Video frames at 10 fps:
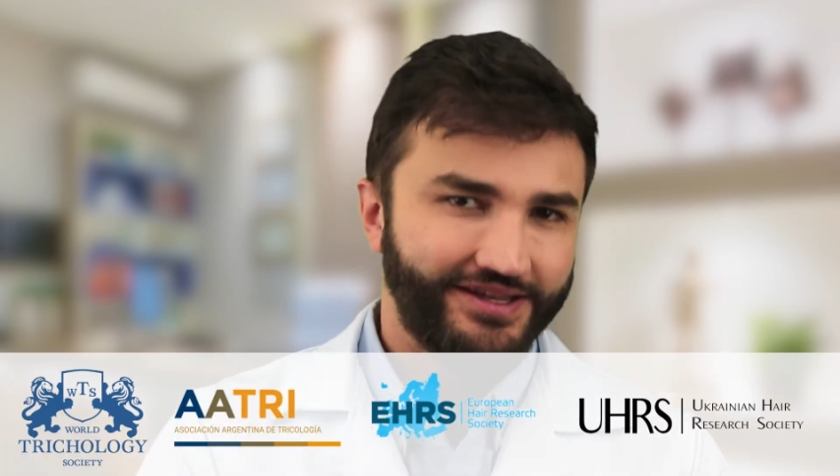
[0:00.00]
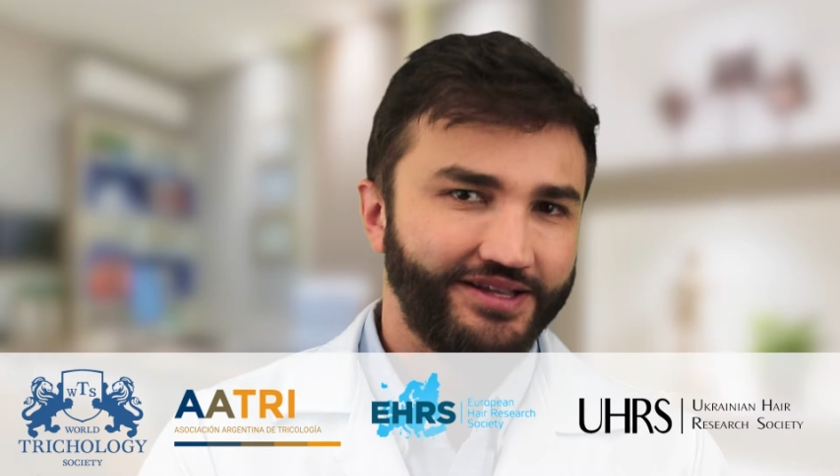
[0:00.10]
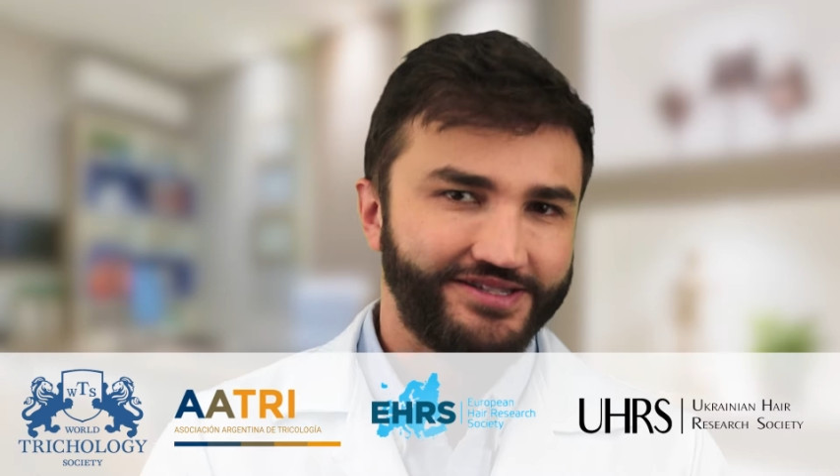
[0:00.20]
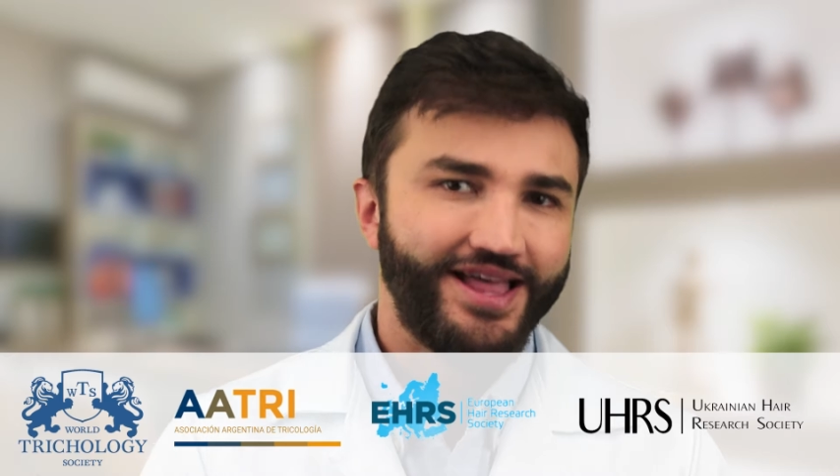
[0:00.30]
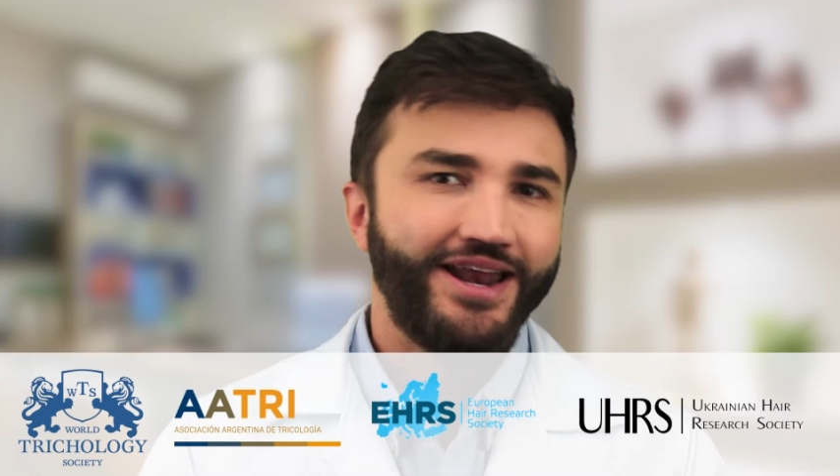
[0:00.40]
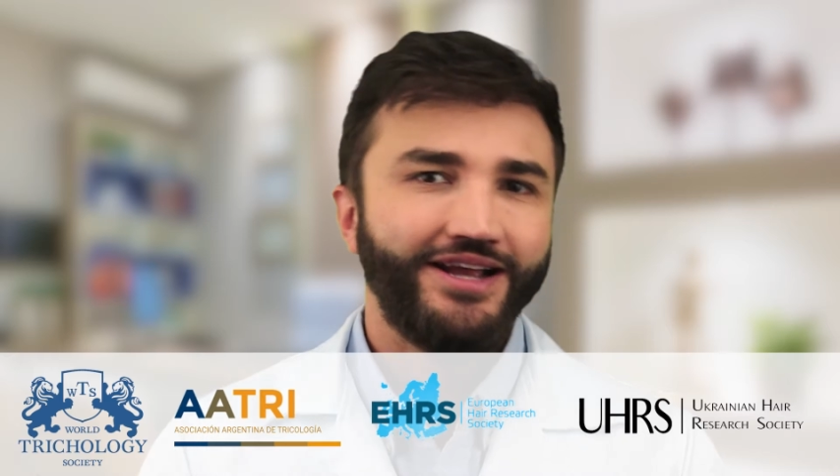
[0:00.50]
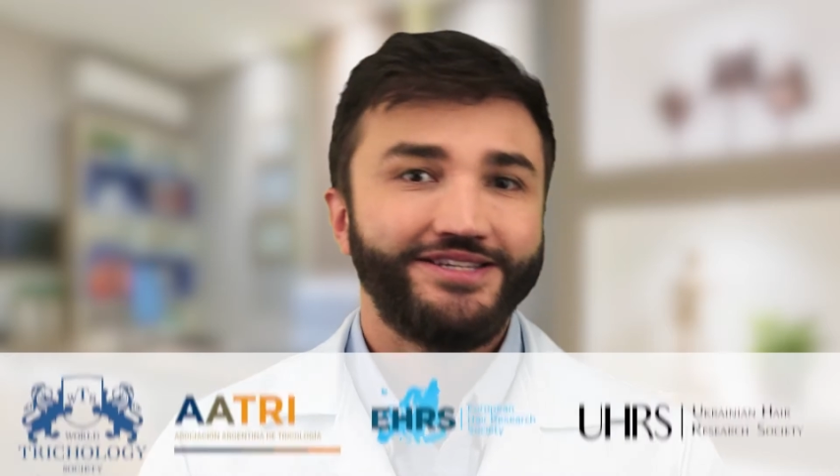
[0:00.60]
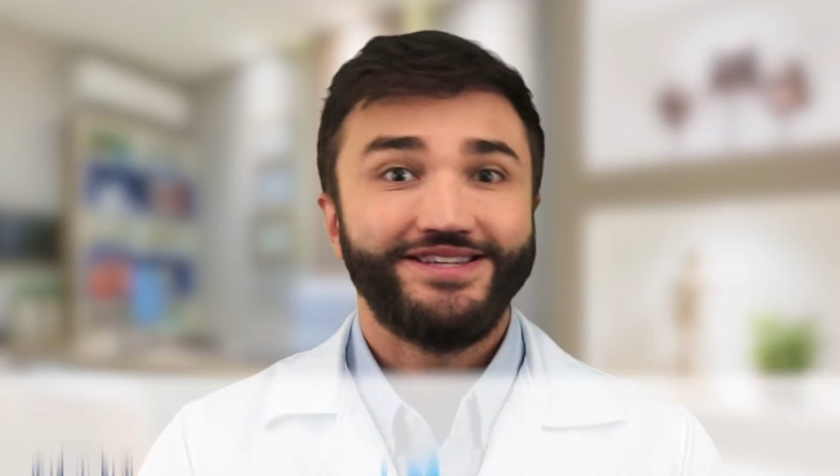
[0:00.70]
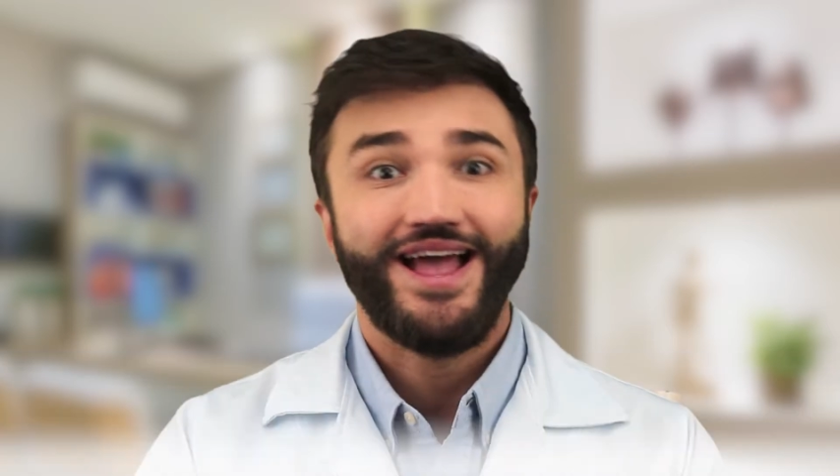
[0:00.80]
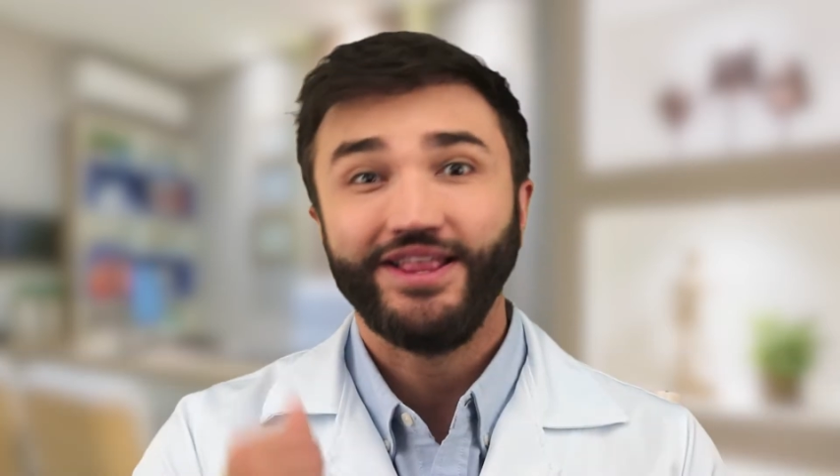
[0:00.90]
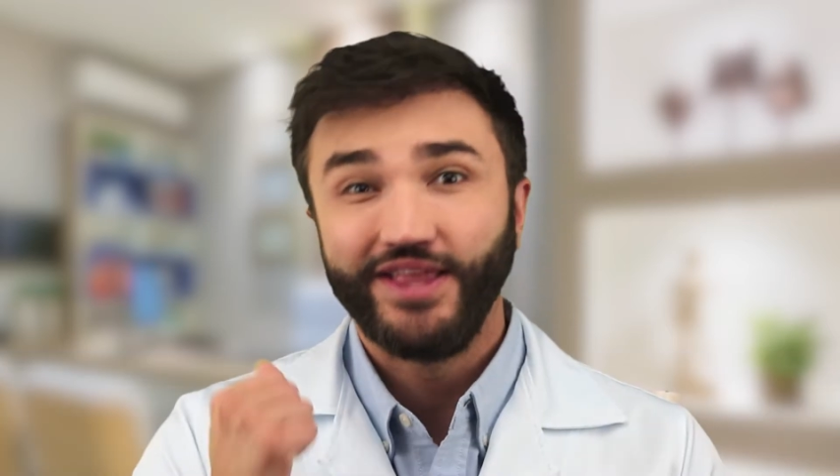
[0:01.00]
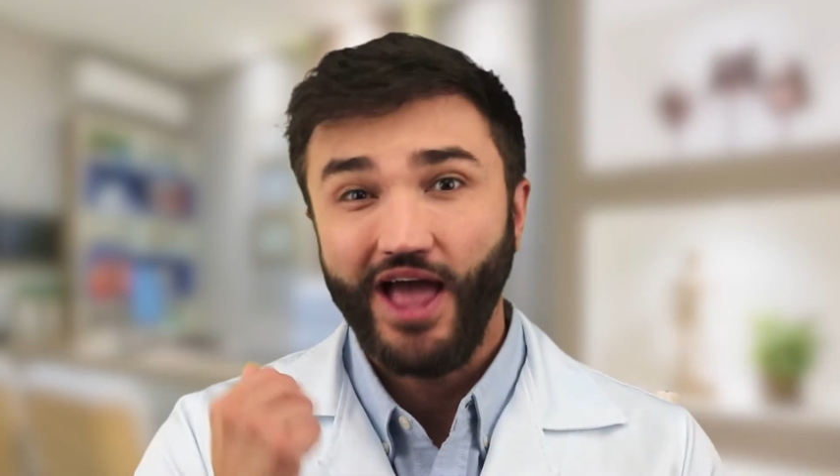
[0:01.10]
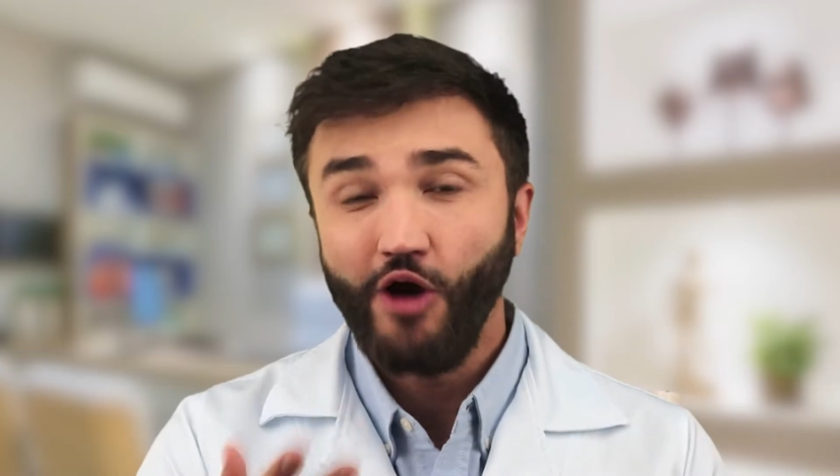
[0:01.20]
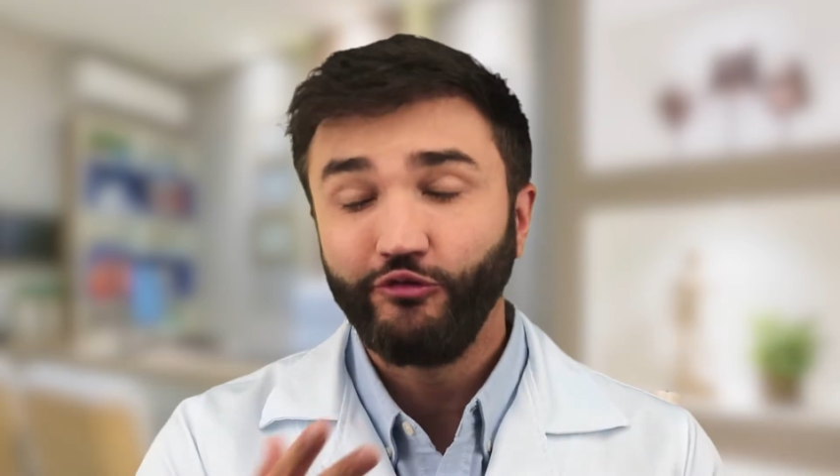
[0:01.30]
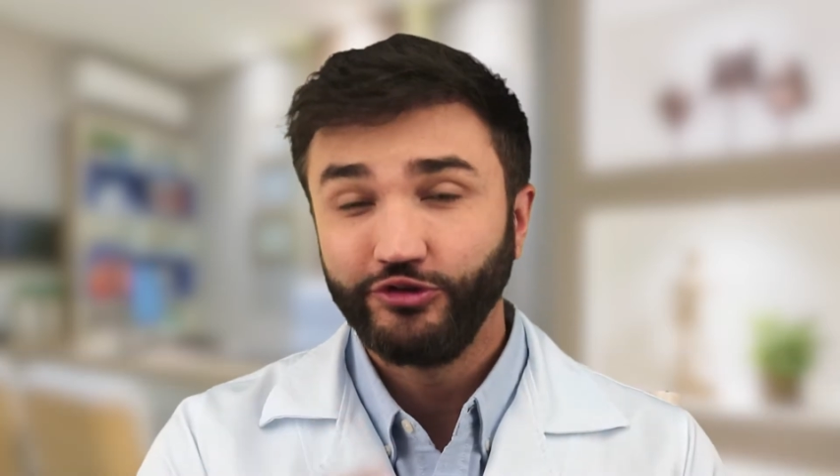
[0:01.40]
aesthetics and
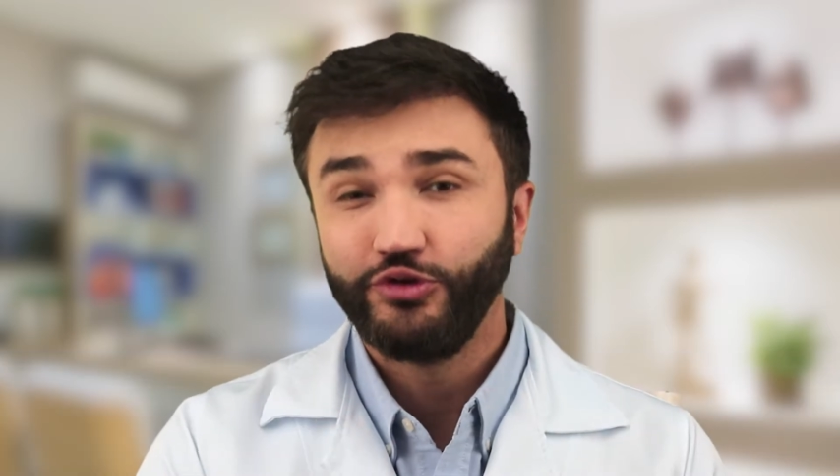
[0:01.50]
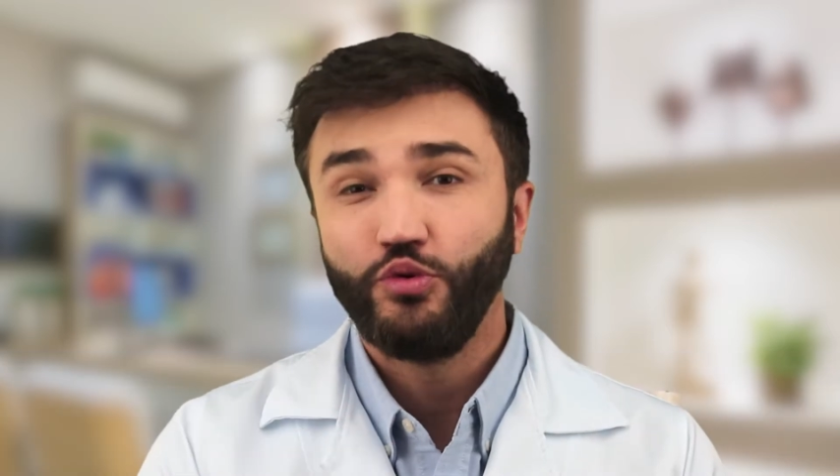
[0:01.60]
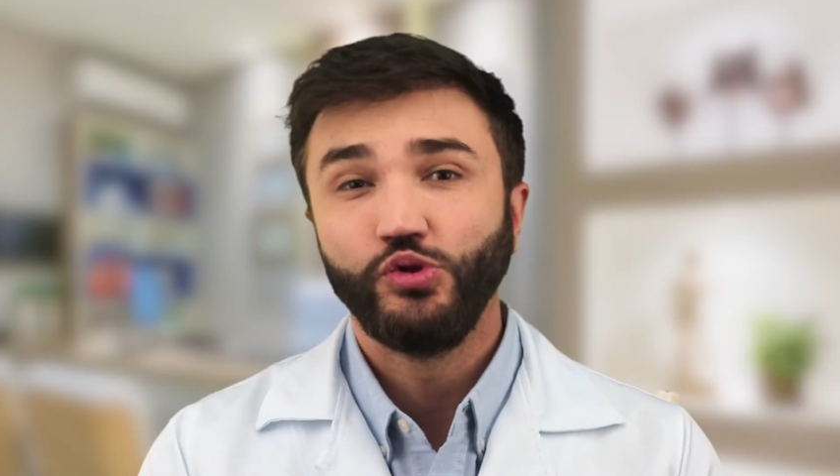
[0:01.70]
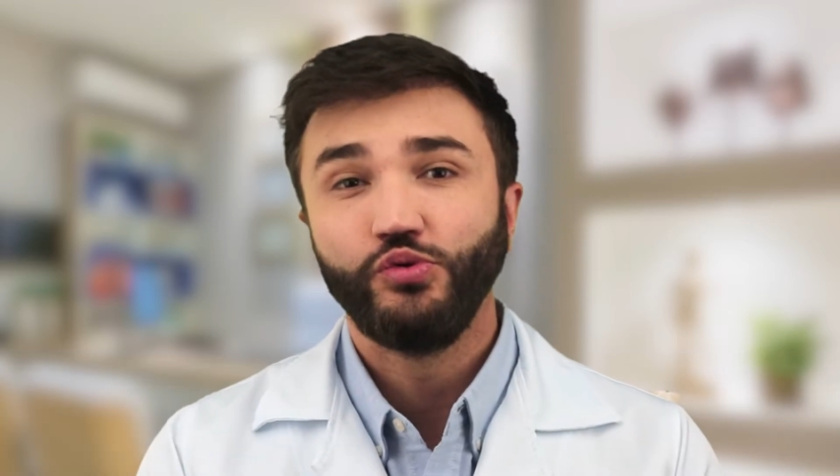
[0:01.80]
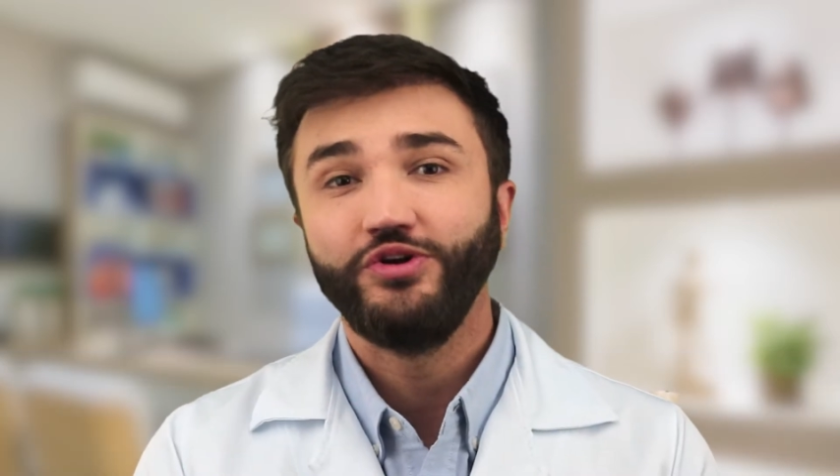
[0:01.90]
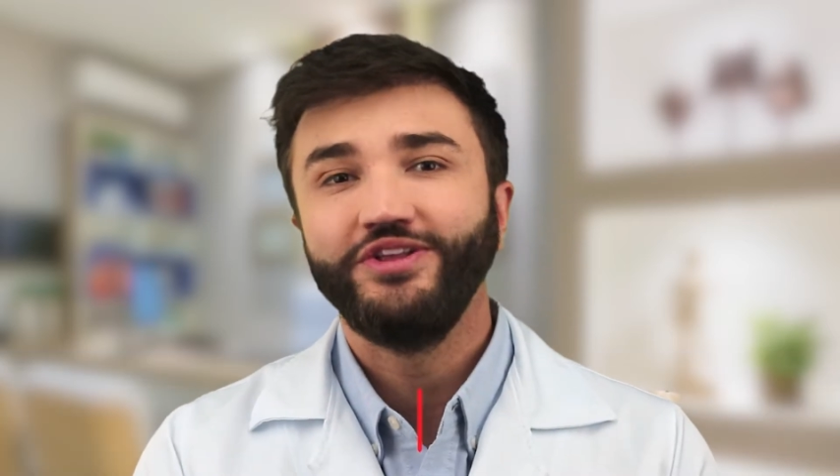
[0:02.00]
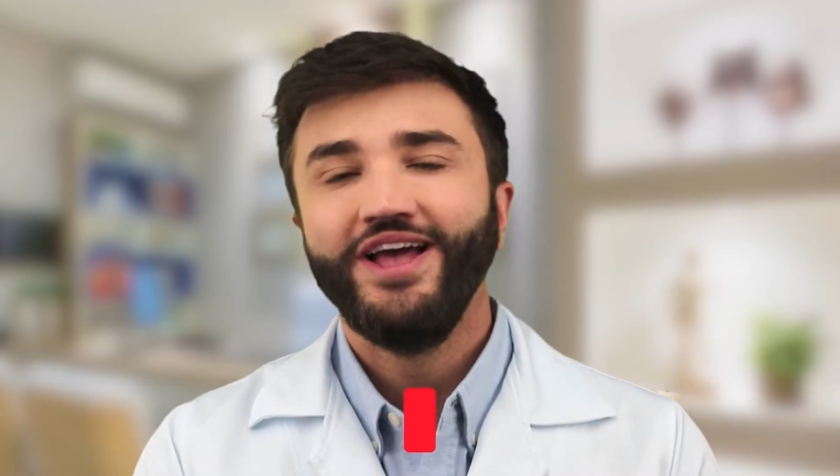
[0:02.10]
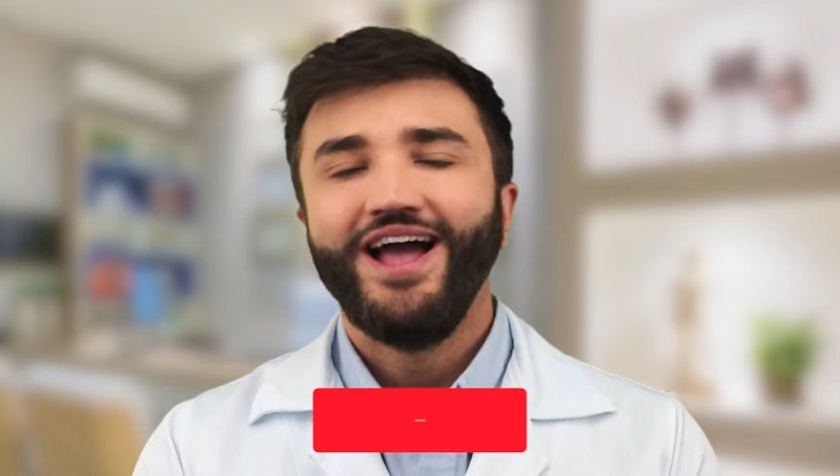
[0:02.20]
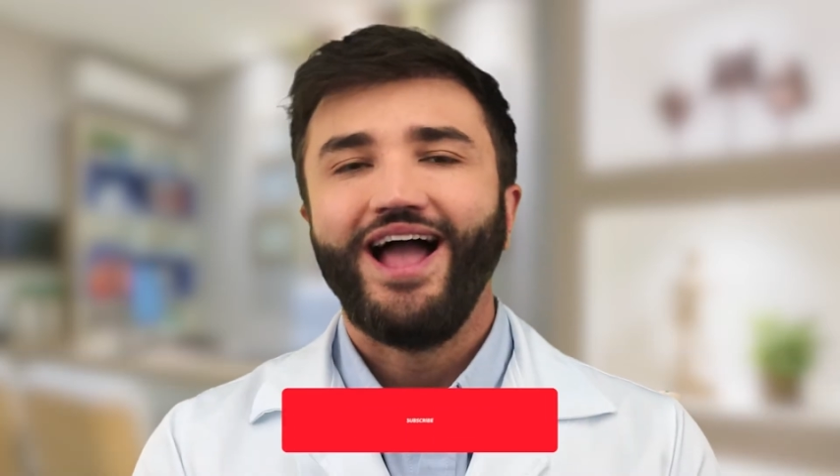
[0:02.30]
health to the whole world,